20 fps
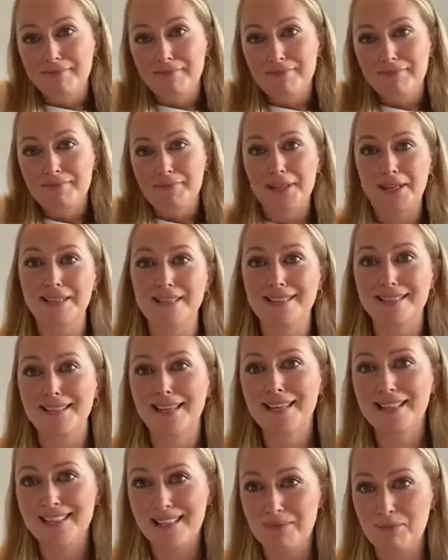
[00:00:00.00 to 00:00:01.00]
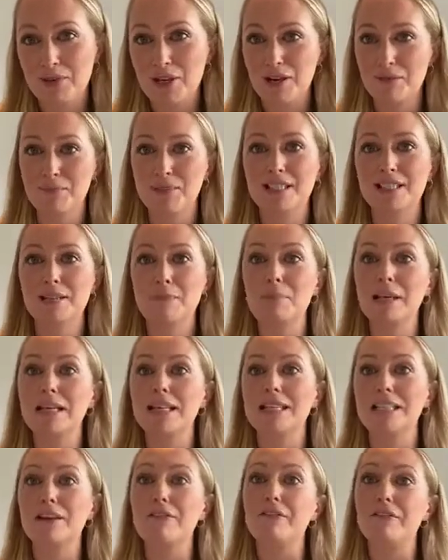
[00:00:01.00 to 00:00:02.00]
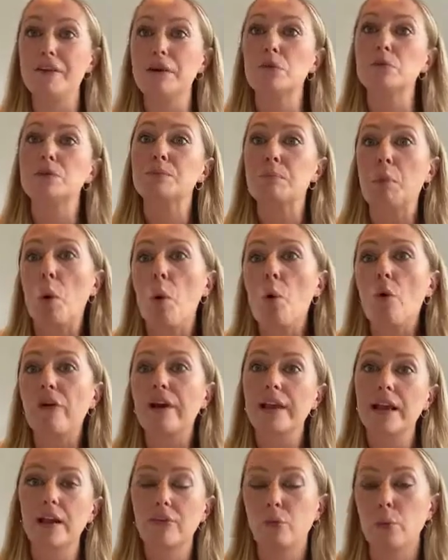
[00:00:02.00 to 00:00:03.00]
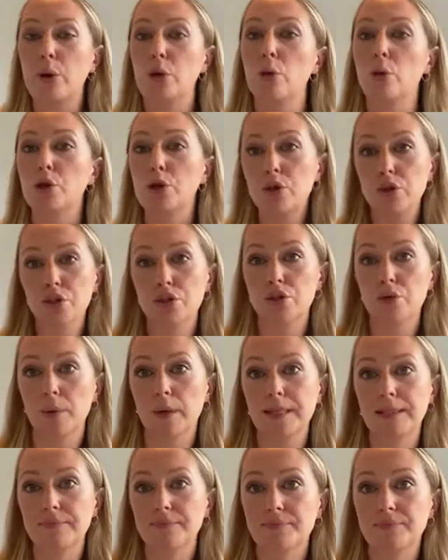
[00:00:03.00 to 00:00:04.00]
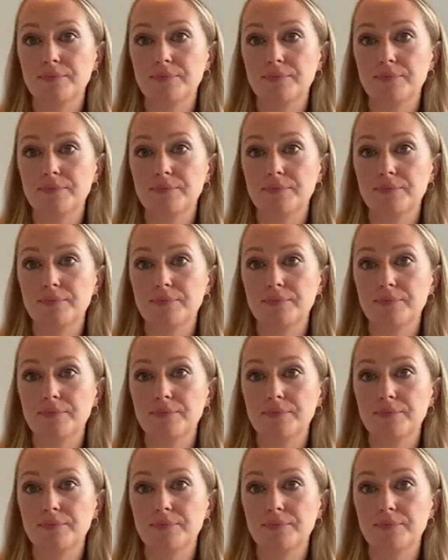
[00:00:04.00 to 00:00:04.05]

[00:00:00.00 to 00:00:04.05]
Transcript: Because sometimes stability feels boring if we're not used to it.